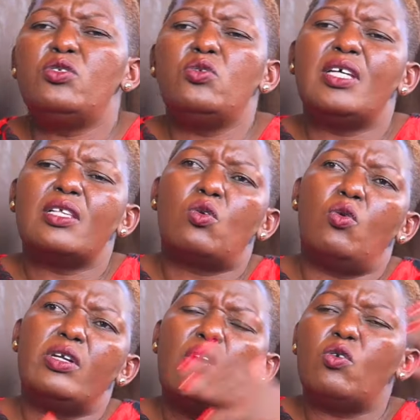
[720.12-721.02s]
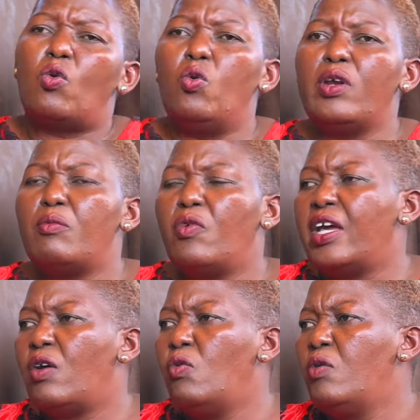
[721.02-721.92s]
you just go down kure
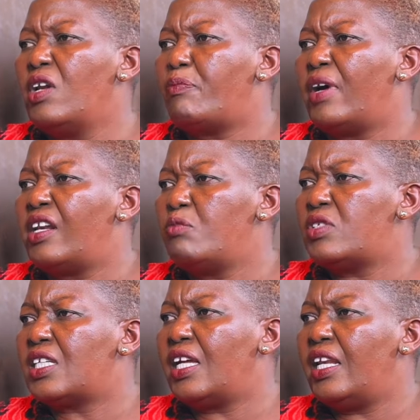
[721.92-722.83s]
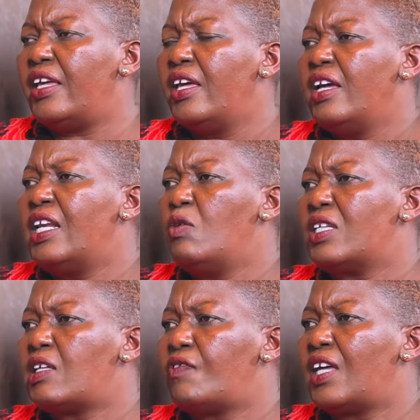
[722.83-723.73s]
moya, uwe unapanda mchele, na
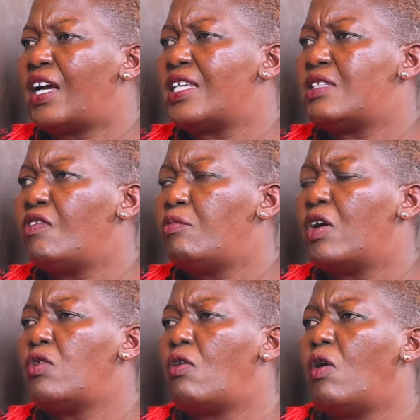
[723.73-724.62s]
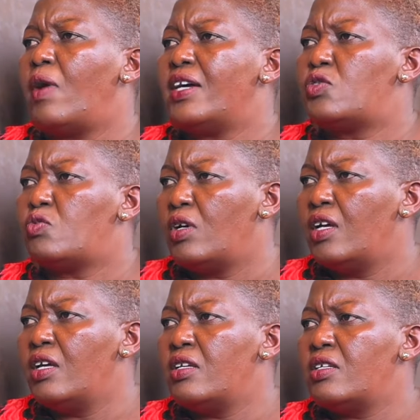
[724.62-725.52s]
unatafuta kazi vibarua kwa watu.
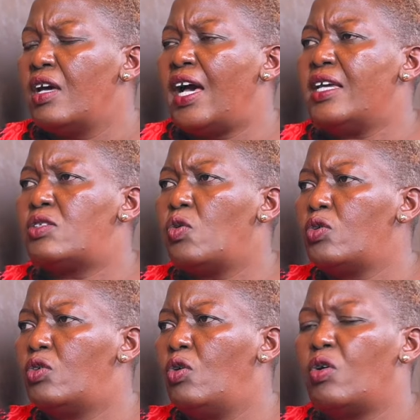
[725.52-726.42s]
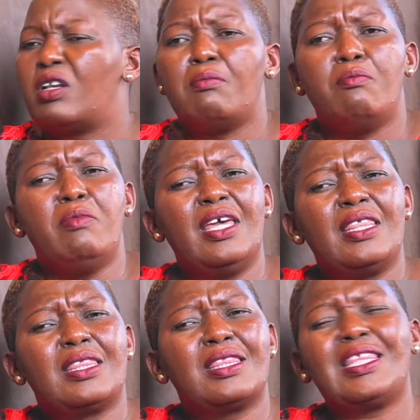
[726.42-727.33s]
I told God, may
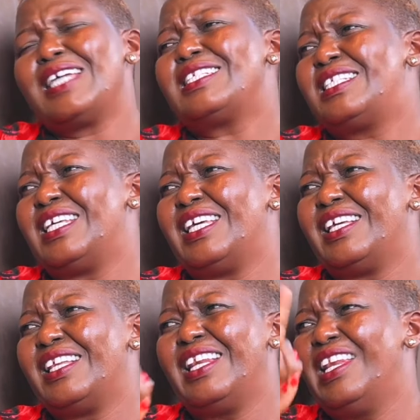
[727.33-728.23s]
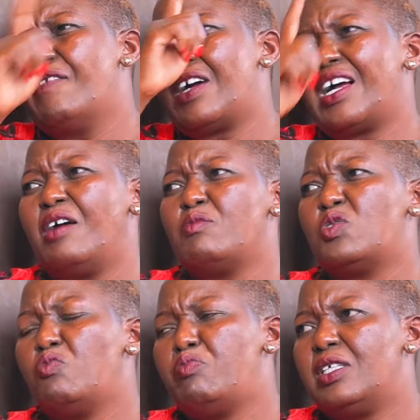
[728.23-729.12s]
that day never come
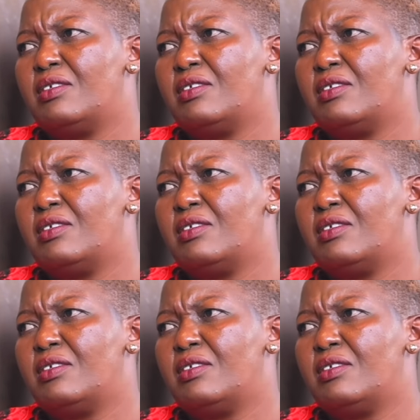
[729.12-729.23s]
to be.